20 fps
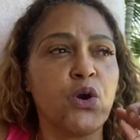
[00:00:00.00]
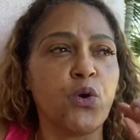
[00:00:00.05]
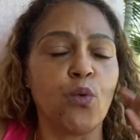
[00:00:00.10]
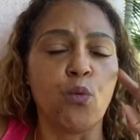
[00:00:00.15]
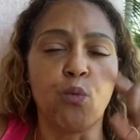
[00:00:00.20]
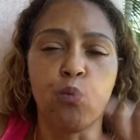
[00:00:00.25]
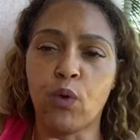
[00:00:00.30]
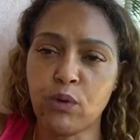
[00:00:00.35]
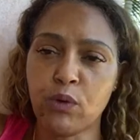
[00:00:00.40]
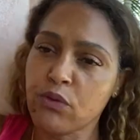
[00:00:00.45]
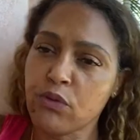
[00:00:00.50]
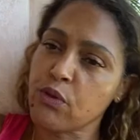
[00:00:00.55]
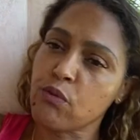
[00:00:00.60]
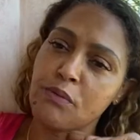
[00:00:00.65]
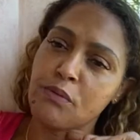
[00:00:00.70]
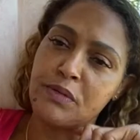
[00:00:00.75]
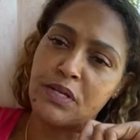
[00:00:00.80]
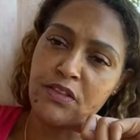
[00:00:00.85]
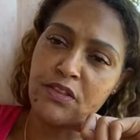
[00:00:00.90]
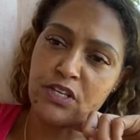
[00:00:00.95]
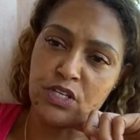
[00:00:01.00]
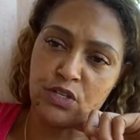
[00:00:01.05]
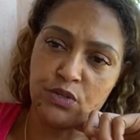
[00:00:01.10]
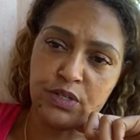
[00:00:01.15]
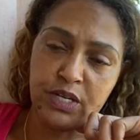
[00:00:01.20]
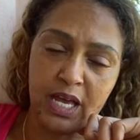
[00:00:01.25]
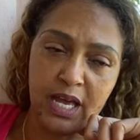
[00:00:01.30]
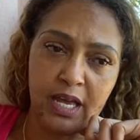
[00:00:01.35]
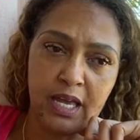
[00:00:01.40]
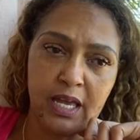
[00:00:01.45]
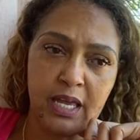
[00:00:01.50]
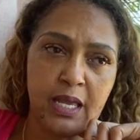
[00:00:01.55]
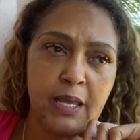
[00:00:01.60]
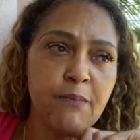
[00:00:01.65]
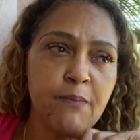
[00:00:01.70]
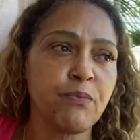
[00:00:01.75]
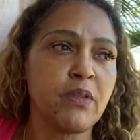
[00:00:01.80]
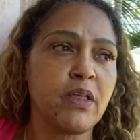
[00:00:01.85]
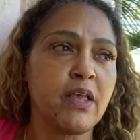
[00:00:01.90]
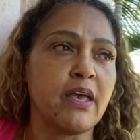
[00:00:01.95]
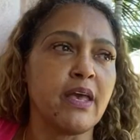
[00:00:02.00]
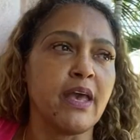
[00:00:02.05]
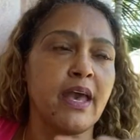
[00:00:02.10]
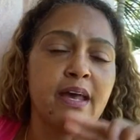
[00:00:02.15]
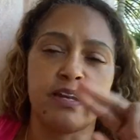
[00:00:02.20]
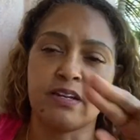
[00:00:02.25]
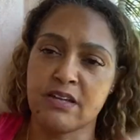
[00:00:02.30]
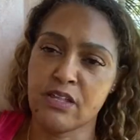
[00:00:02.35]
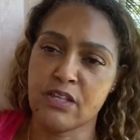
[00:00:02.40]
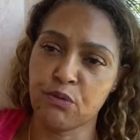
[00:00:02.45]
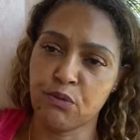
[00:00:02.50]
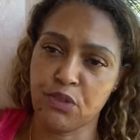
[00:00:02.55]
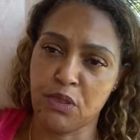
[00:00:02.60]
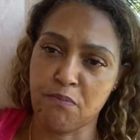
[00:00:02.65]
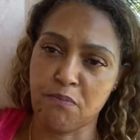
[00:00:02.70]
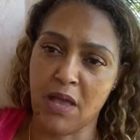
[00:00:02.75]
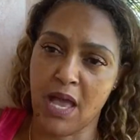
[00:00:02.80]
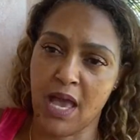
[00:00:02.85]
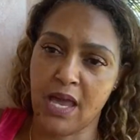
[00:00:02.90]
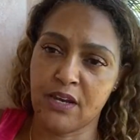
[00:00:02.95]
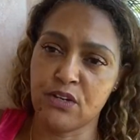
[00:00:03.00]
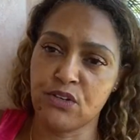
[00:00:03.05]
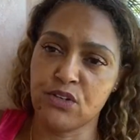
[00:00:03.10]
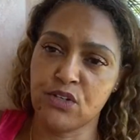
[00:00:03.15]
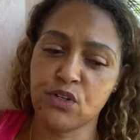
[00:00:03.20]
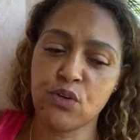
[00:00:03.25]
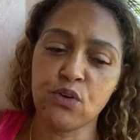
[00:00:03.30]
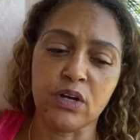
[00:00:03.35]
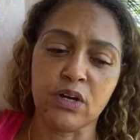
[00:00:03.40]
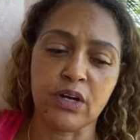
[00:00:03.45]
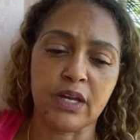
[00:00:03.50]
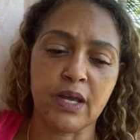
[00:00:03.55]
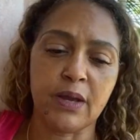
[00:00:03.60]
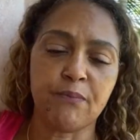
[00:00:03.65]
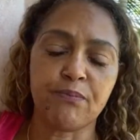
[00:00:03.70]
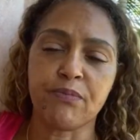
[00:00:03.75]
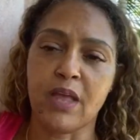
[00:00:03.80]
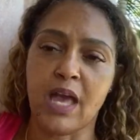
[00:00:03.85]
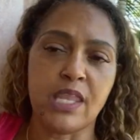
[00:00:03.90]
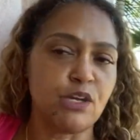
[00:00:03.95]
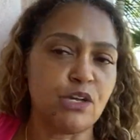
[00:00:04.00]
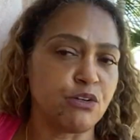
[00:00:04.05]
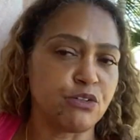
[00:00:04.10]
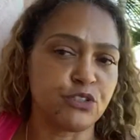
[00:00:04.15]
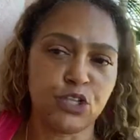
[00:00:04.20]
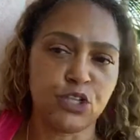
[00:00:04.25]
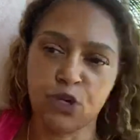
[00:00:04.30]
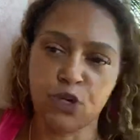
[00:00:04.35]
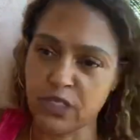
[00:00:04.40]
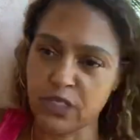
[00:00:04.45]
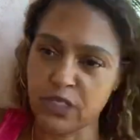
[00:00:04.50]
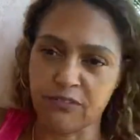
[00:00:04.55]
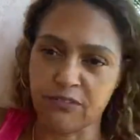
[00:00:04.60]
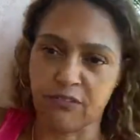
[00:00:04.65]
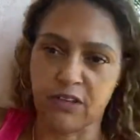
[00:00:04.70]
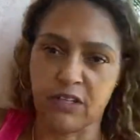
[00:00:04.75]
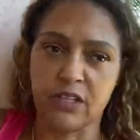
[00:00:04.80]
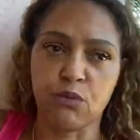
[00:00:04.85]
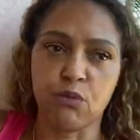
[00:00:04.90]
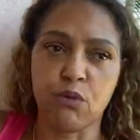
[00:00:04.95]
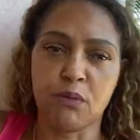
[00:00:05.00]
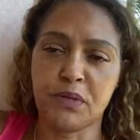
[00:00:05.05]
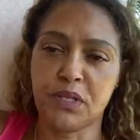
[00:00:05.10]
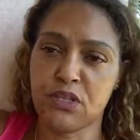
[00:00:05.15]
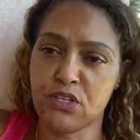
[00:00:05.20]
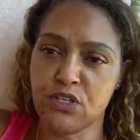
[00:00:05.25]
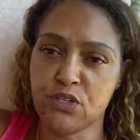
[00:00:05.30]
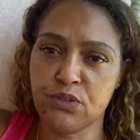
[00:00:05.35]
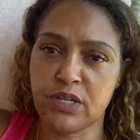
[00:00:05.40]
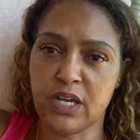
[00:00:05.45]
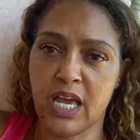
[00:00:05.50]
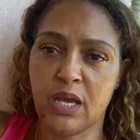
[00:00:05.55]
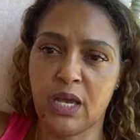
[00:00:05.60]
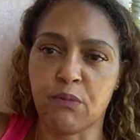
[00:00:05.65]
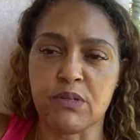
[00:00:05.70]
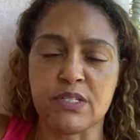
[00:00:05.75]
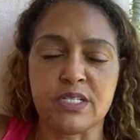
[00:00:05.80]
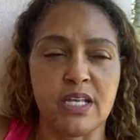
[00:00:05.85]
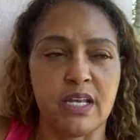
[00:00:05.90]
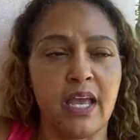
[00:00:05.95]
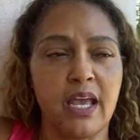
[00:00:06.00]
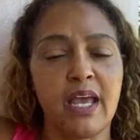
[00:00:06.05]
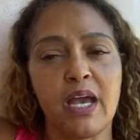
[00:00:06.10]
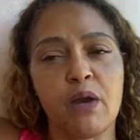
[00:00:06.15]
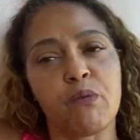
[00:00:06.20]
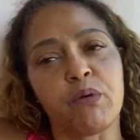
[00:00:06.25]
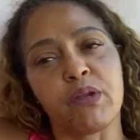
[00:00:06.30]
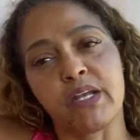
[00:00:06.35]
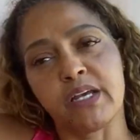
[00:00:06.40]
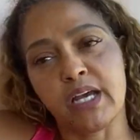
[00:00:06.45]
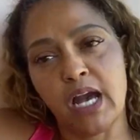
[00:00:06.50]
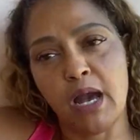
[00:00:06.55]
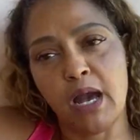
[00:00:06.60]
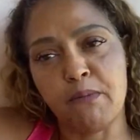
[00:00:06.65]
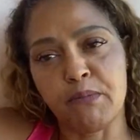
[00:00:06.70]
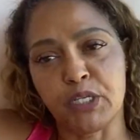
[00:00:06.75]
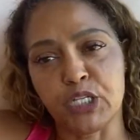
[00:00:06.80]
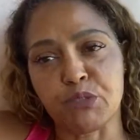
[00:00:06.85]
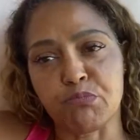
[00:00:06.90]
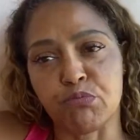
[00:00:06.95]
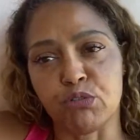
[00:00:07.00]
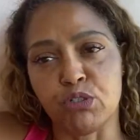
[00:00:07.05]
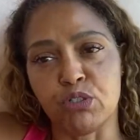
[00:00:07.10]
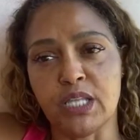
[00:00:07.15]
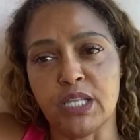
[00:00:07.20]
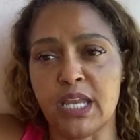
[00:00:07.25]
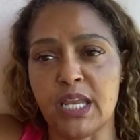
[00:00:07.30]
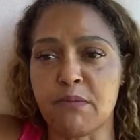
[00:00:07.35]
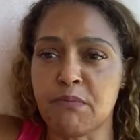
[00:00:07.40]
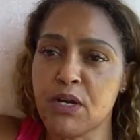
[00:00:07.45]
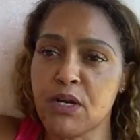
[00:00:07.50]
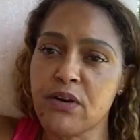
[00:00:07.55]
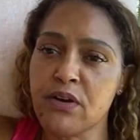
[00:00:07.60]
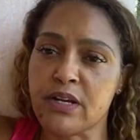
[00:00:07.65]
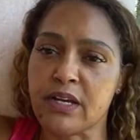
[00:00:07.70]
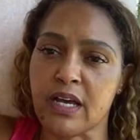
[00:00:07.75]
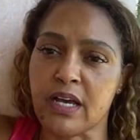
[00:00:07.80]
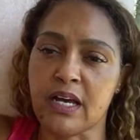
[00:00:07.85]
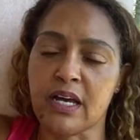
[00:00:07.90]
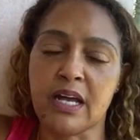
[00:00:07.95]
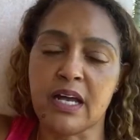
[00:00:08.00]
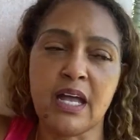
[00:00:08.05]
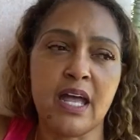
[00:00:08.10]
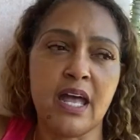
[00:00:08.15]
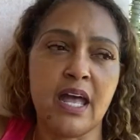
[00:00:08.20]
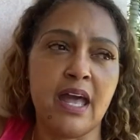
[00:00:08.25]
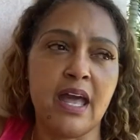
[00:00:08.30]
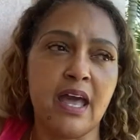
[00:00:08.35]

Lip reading: one with a woman in the UK and another with a man in New York. And they were totally different. The woman in the UK was saying, hey, I want to come and explore Latin America.